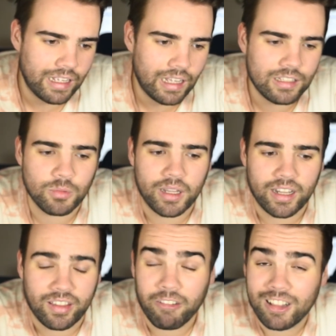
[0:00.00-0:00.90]
That's the way it
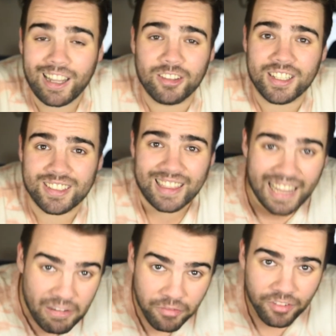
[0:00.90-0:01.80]
is. I rely on this to
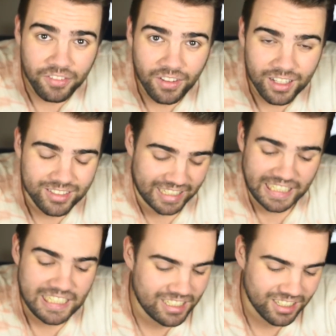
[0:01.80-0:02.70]
live, to
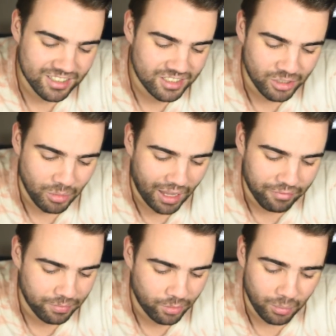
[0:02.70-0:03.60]
eat, to
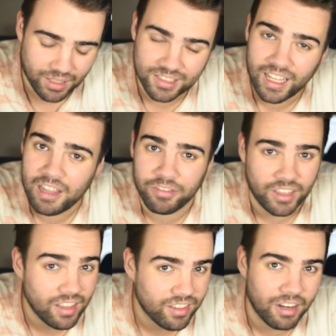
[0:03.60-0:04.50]
have somewhere to stay, for the
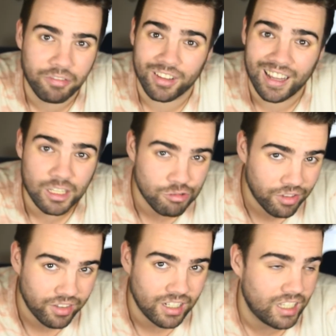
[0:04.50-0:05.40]
internet, for
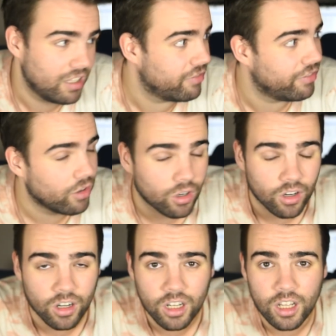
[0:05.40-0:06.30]
electricity,
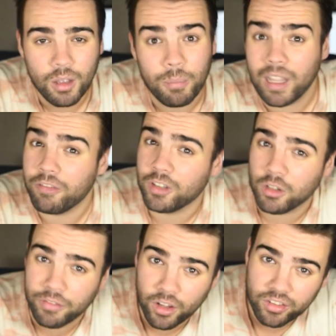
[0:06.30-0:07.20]
for paying for
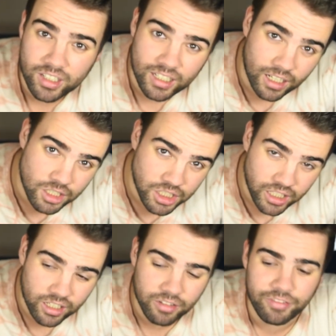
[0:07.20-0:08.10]
university next
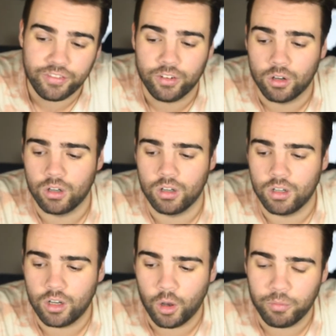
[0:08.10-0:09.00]
year, for
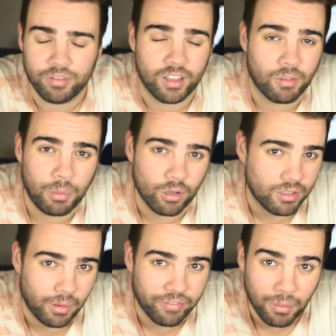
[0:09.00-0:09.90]
hopefully supporting
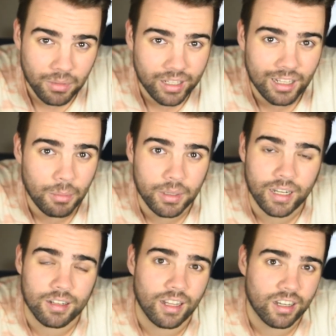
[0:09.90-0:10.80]
my family a little bit
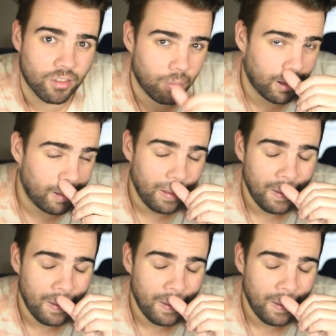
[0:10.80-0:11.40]
down the line as well.